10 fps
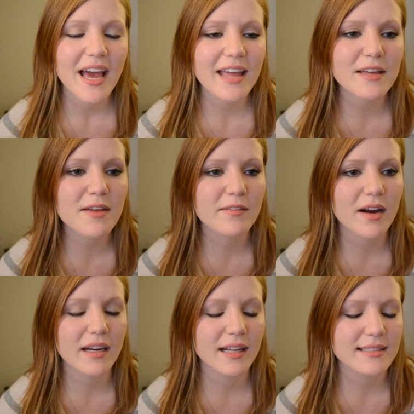I love that
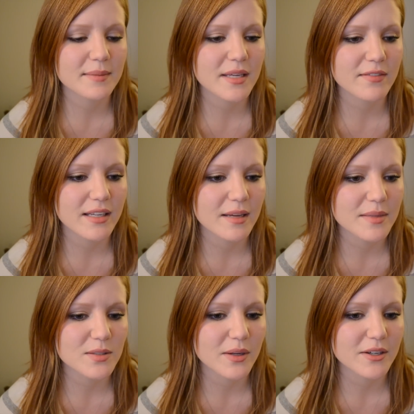Ron ends up giving him
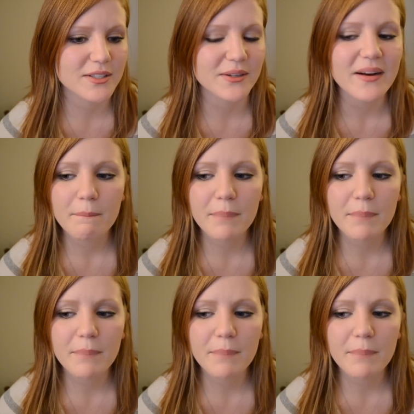a sweater too.